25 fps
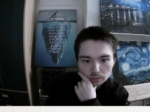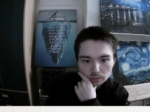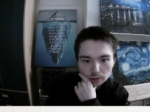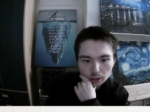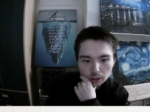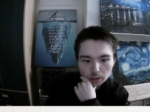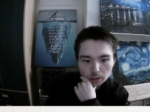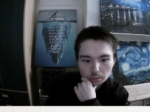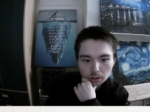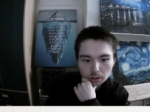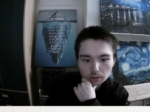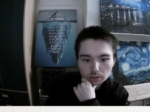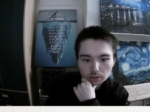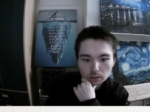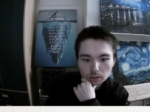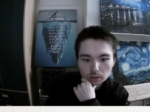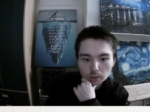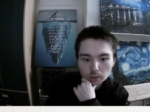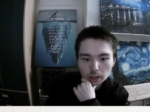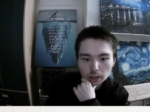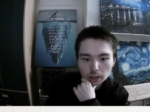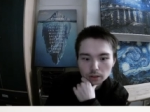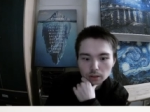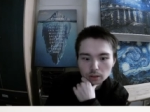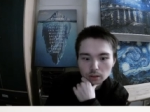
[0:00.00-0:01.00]
Knight b4,
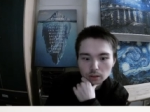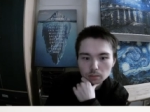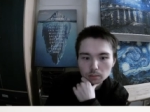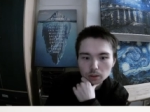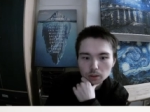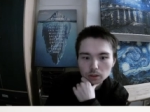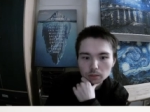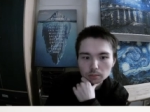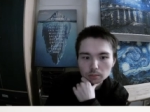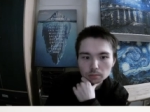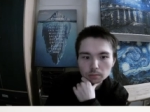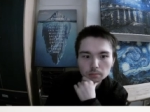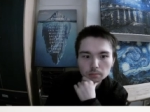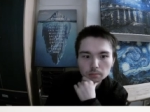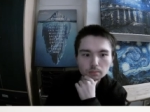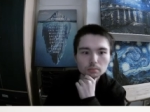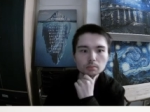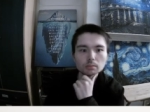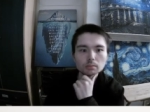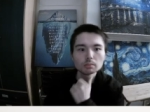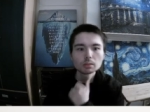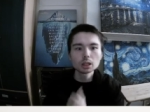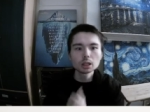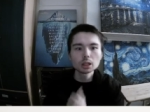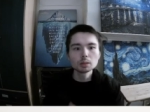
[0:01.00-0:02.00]
wasted move.
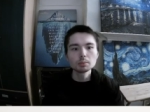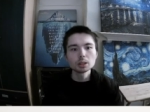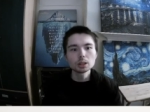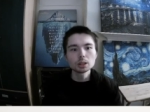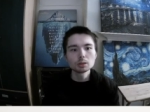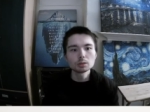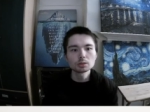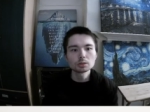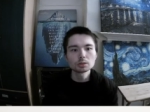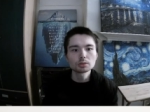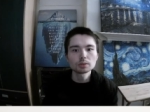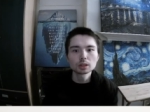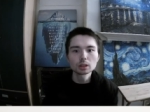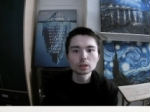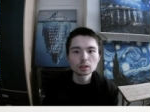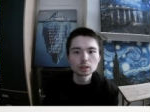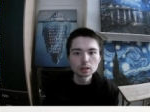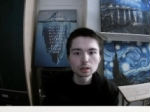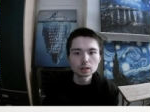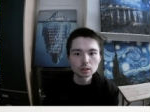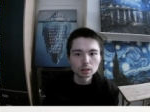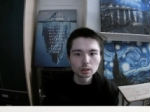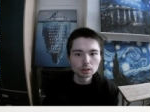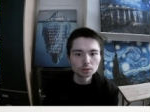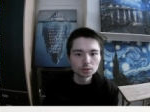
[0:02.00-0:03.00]
Maybe he was
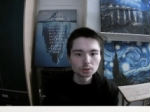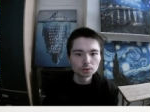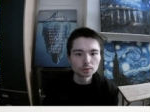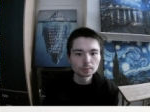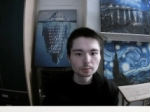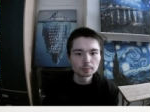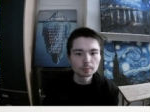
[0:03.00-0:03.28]
thinking this.